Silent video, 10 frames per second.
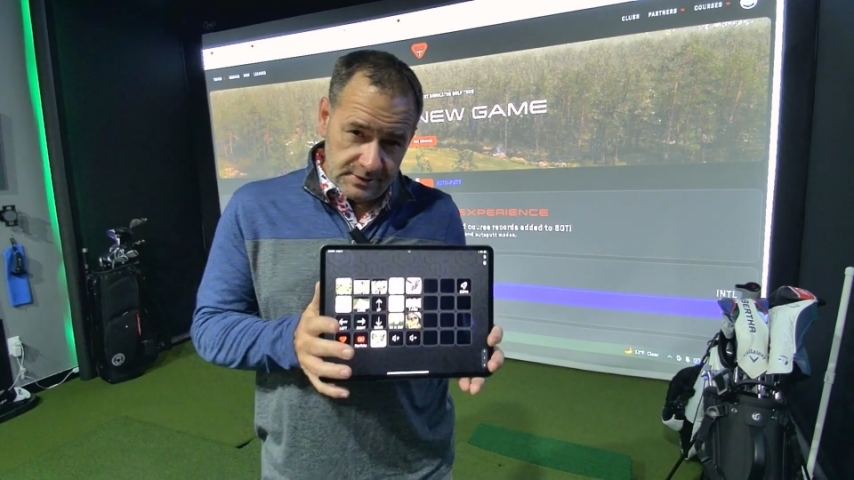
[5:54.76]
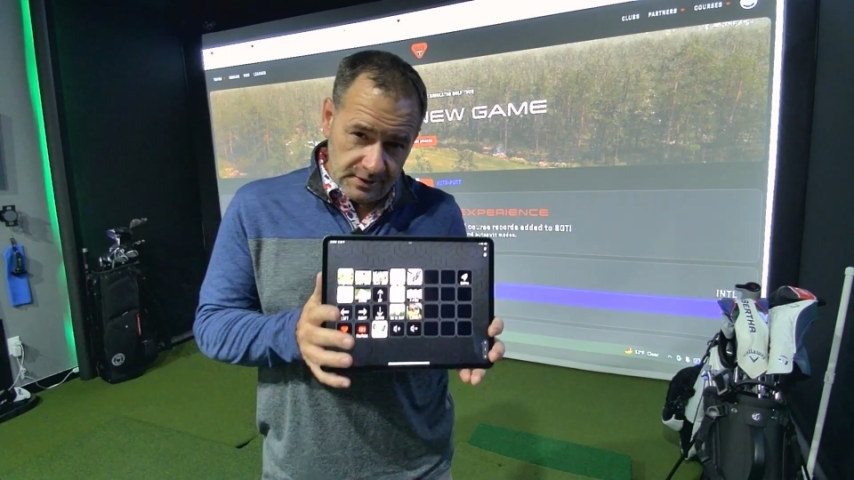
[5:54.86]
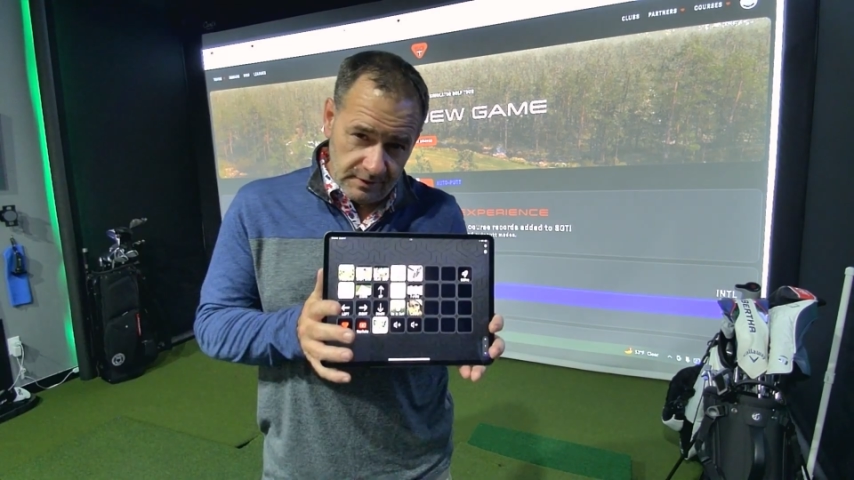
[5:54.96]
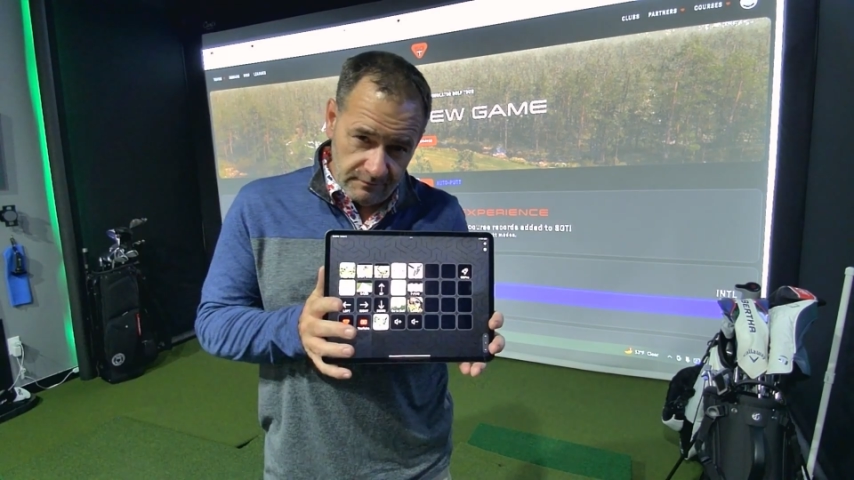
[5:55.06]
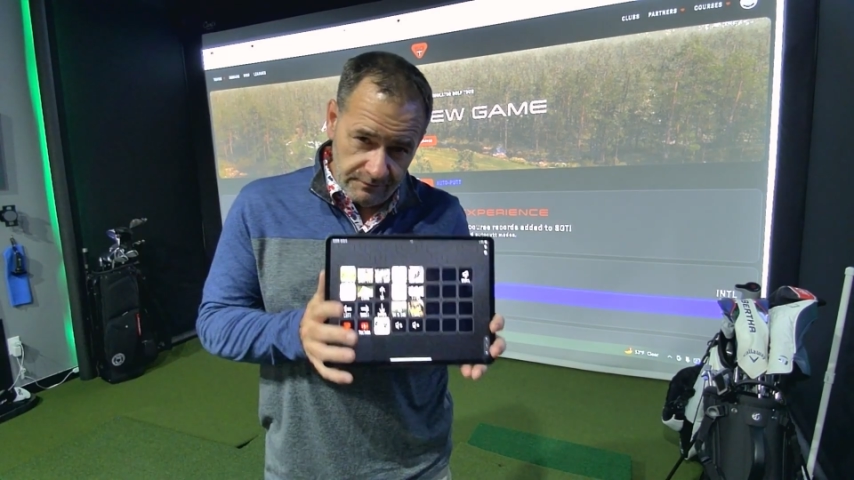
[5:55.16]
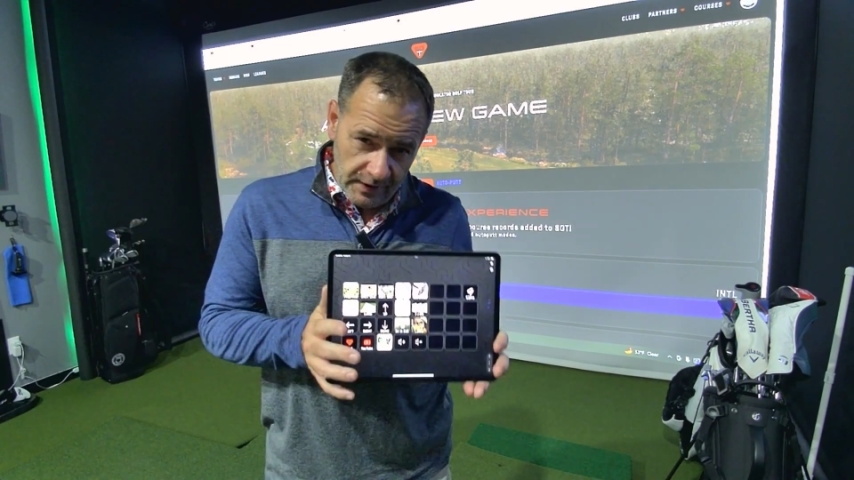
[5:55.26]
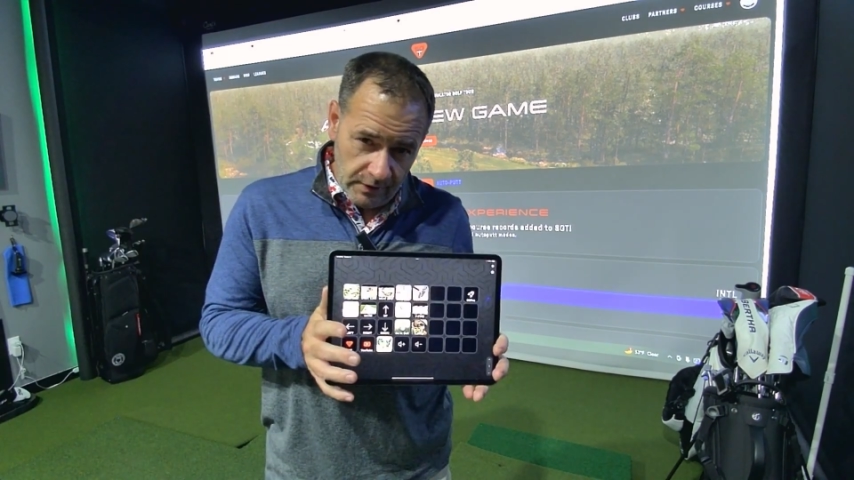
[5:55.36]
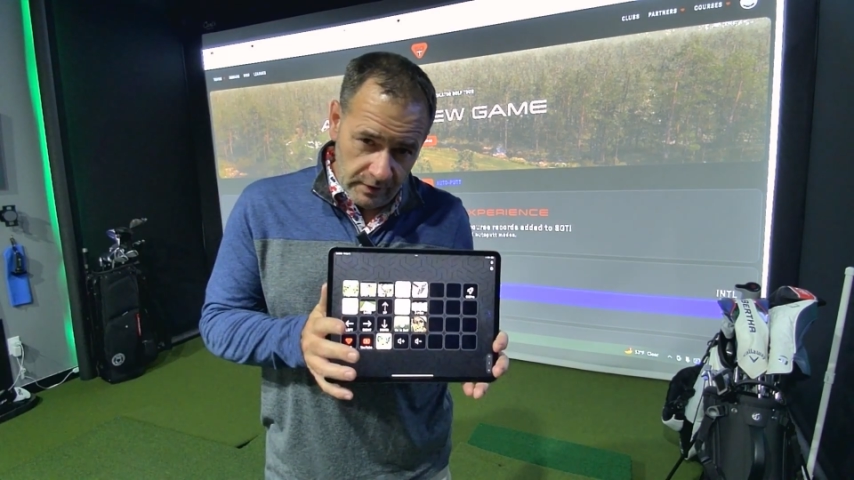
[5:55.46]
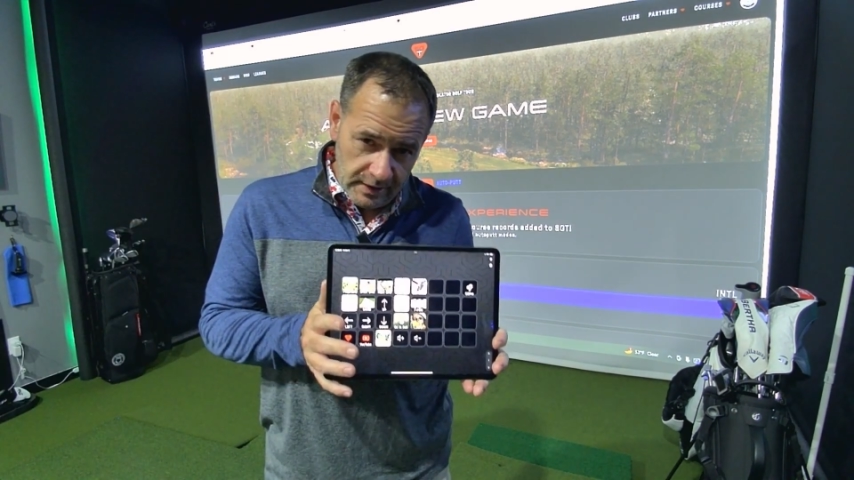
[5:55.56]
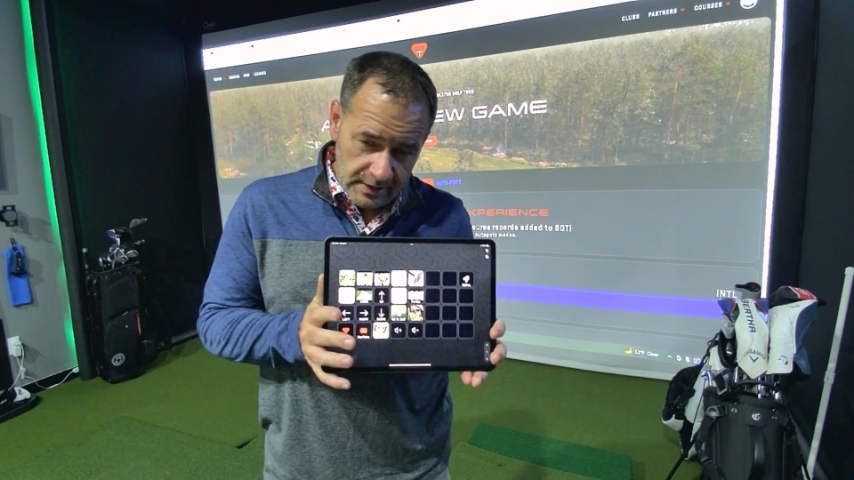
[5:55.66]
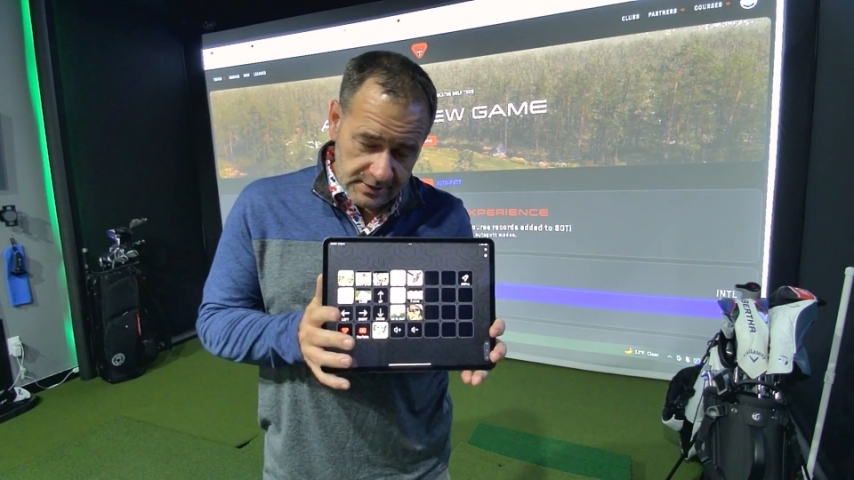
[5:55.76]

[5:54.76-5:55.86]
is very